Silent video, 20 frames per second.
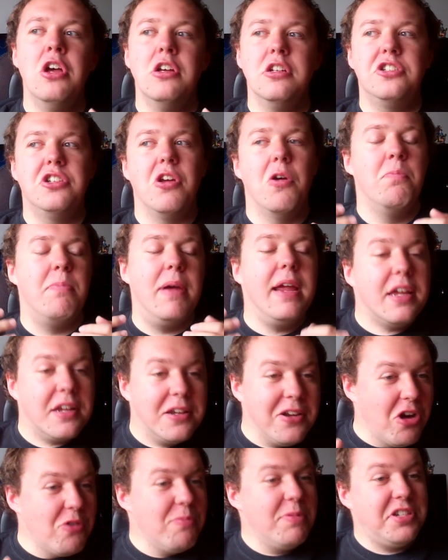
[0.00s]
So make
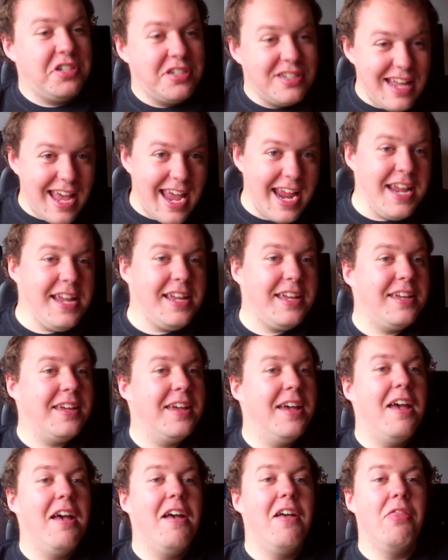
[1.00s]
no mistake
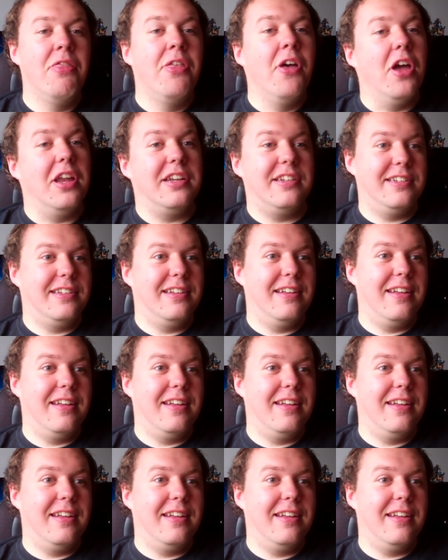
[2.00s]
that